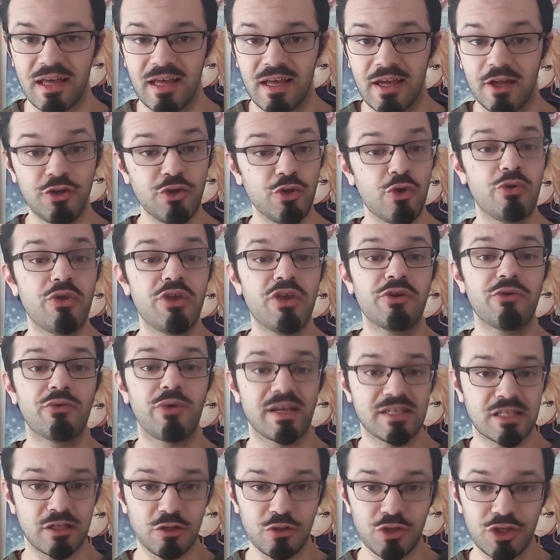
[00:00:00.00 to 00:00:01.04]
New Year
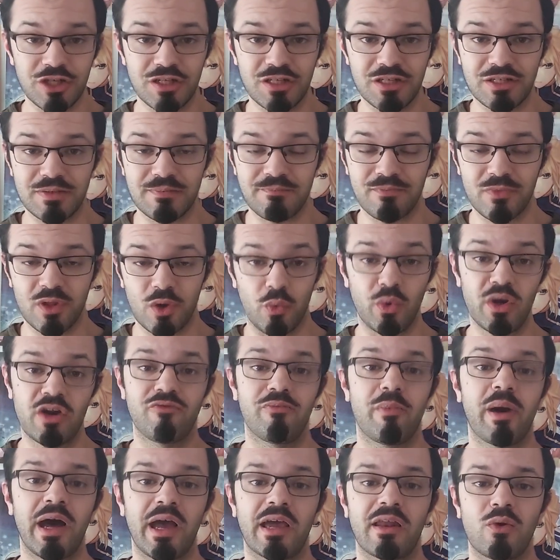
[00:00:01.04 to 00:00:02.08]
resolutions. One of
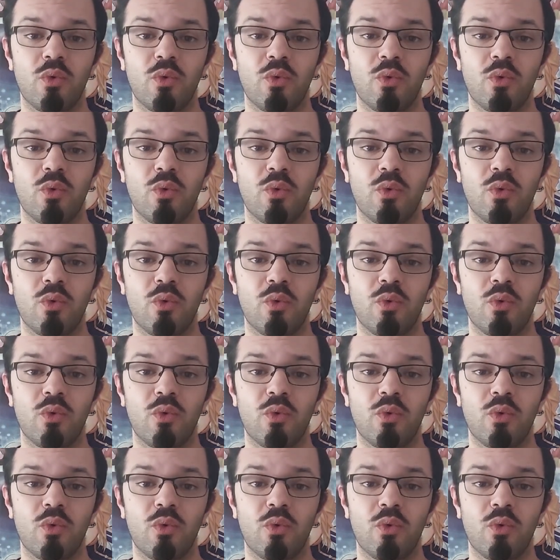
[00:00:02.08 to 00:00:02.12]
mine